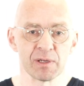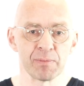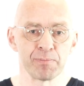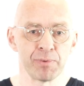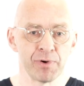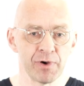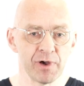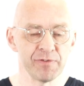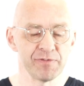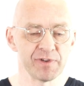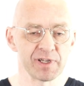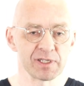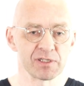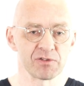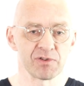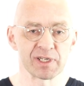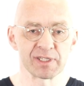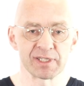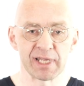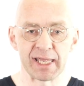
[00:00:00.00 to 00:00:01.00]
a perfect
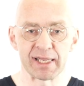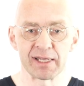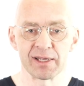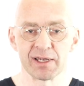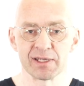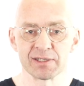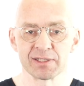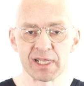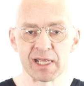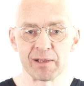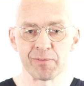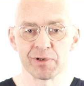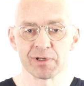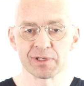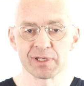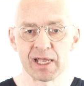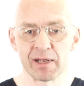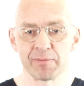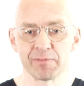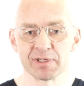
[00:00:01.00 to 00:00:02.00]
rectangular table
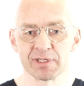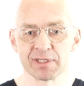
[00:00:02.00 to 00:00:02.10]
can be